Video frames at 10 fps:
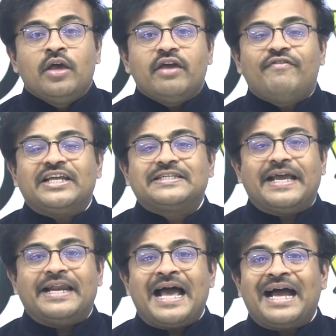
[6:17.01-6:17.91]
if it is
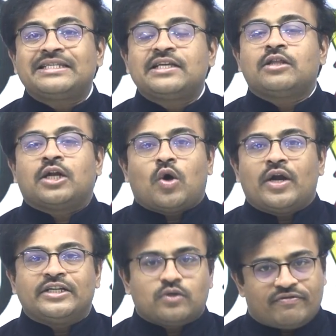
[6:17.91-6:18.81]
enhancing the
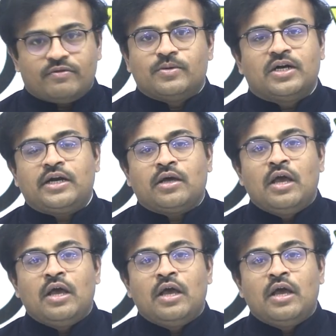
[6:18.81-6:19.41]
knowledge of the world